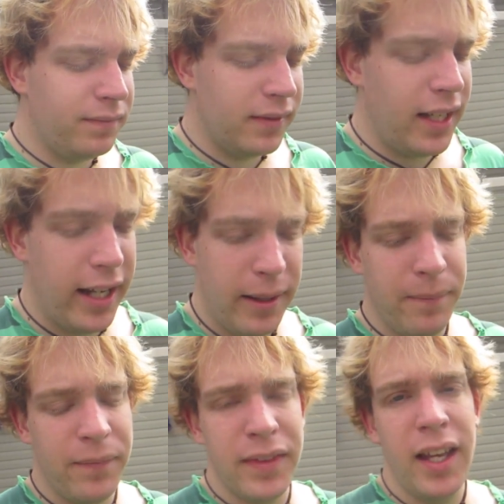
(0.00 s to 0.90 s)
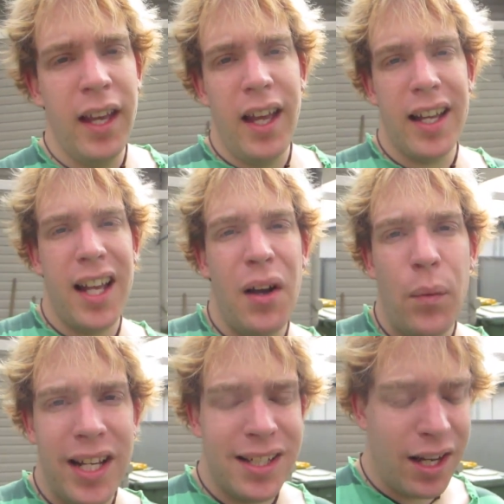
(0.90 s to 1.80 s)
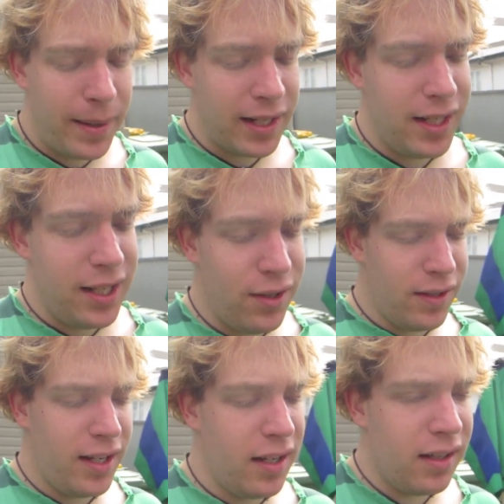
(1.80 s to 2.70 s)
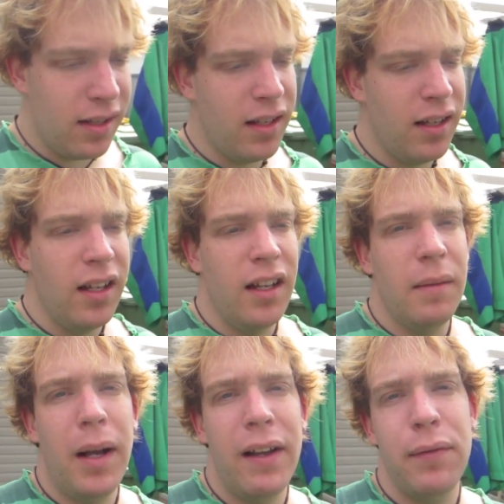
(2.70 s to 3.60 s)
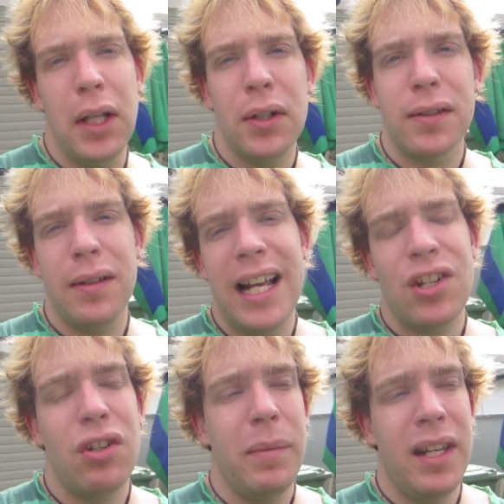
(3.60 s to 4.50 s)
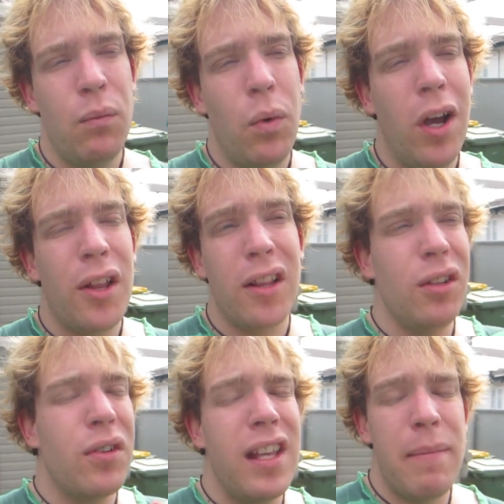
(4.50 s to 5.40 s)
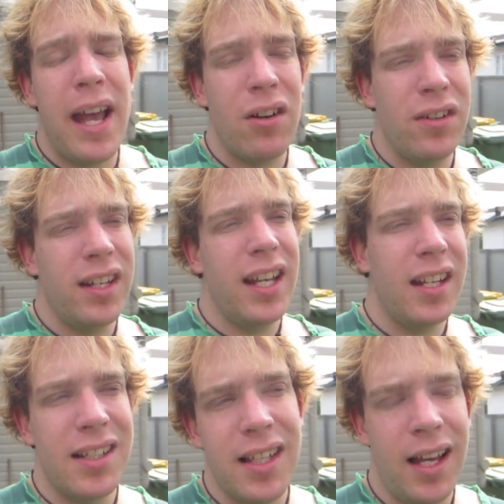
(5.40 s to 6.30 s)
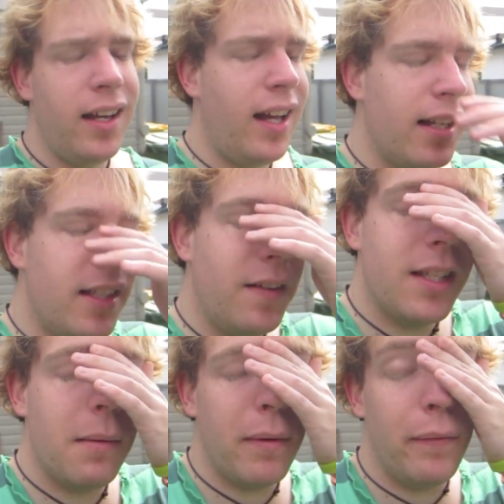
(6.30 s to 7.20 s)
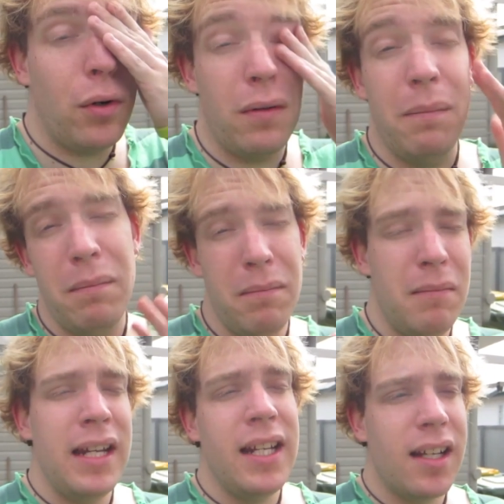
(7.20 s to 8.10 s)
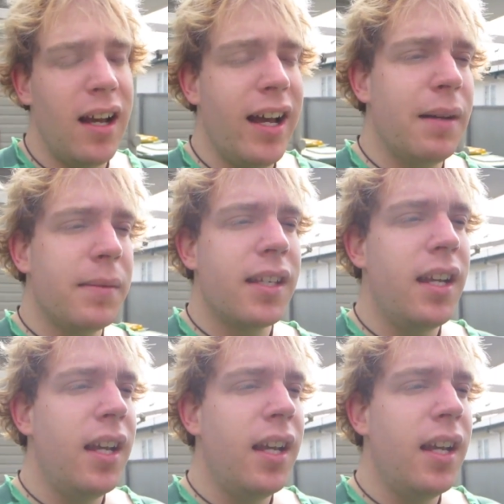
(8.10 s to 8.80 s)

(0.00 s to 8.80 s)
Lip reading: Yeah. I can't wait to go back to uni. My vlogs will actually be worth looking back on again, because as I've said before many times,